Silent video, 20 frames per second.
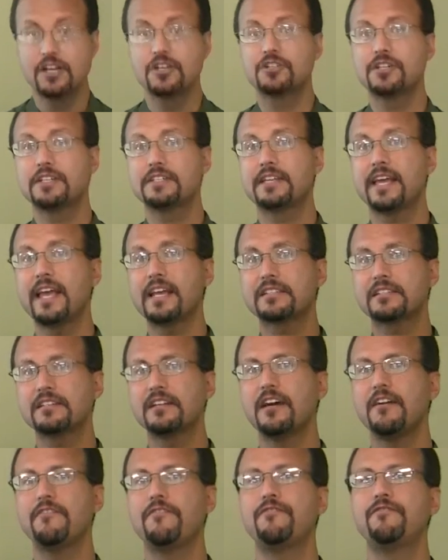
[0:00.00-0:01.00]
She takes
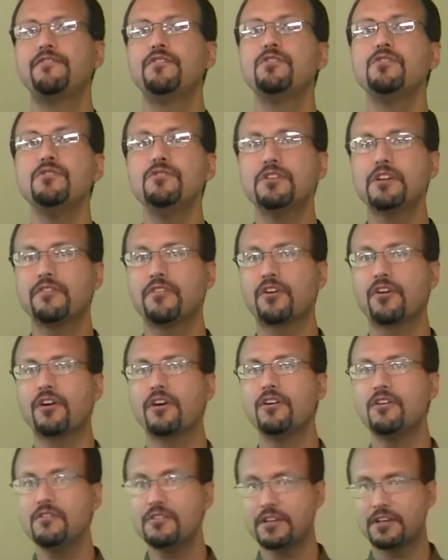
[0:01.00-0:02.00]
enough food of her
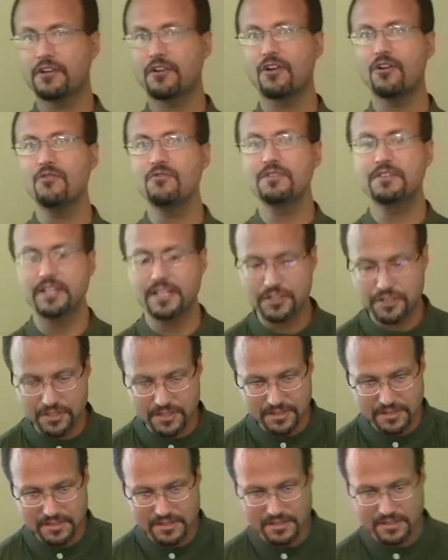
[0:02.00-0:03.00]
own and her own
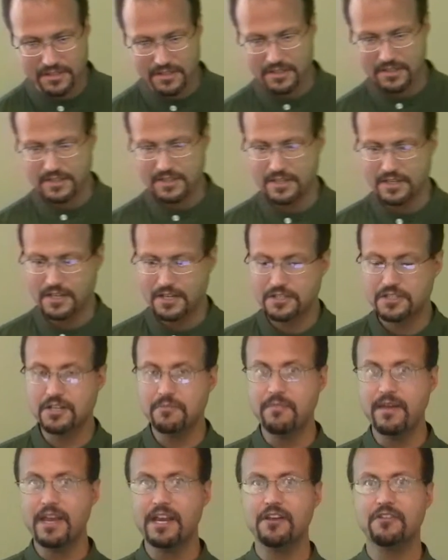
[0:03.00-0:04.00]
dishes to
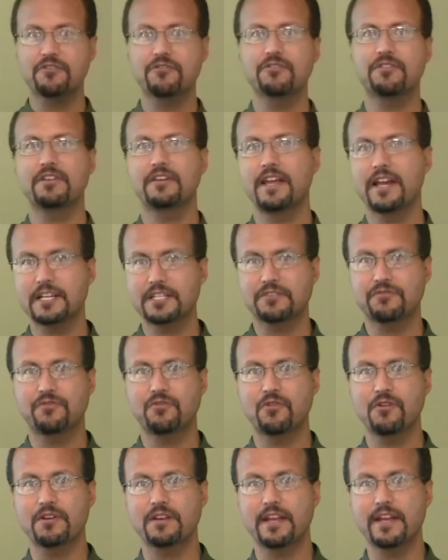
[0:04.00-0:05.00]
make it through the next
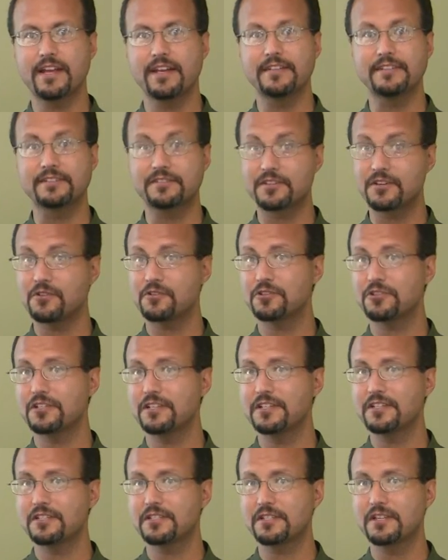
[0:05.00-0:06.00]
4 days. So
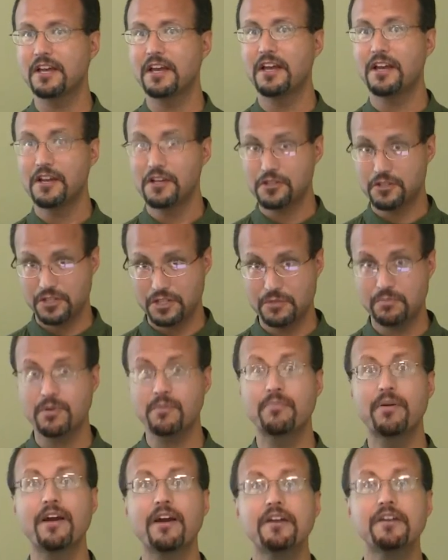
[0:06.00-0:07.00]
she's
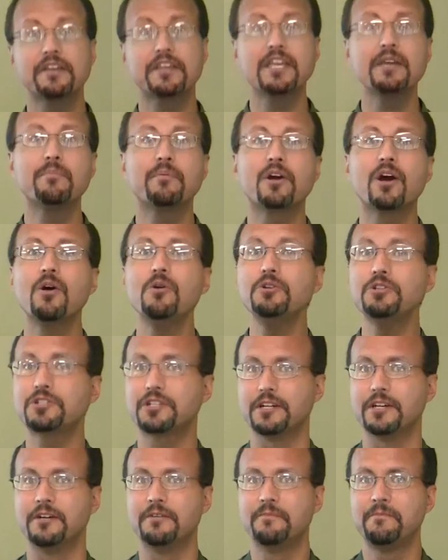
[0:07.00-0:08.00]
prepared to keep
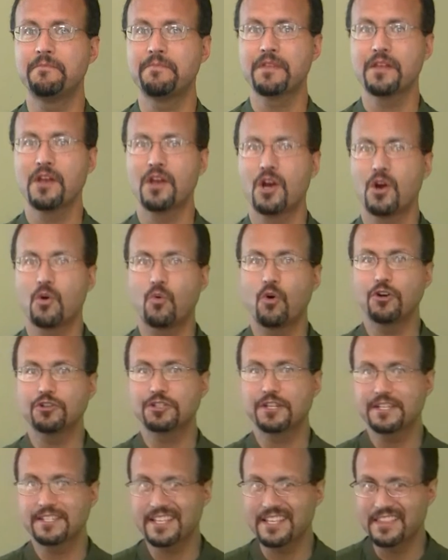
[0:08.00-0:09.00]
kosher while
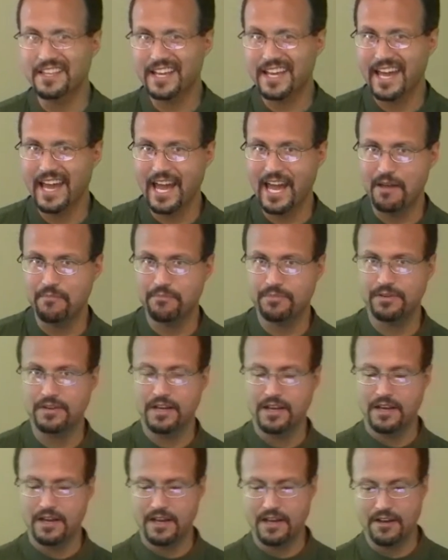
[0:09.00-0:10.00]
she's in the camp
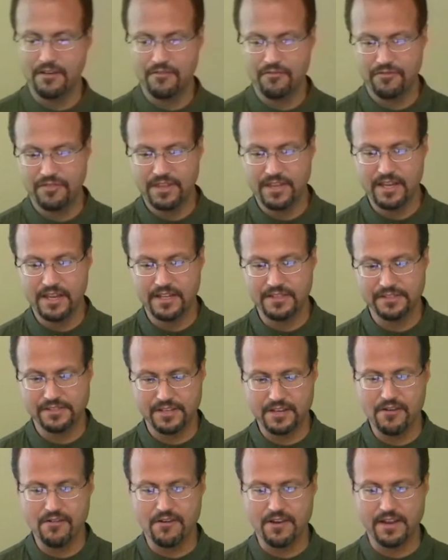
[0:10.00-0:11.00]
of the
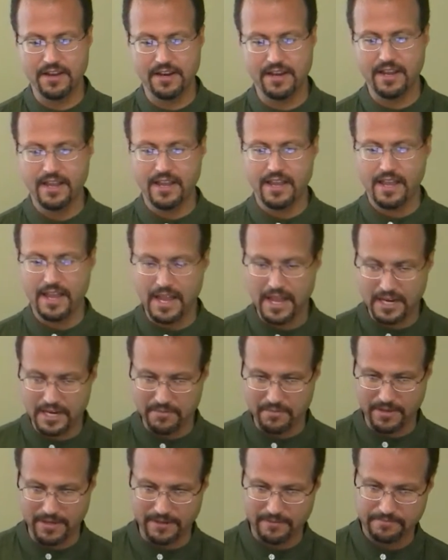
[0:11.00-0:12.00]
Assyrian
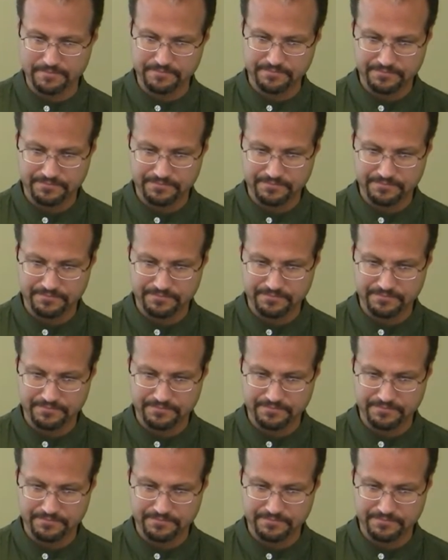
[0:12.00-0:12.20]
enemy.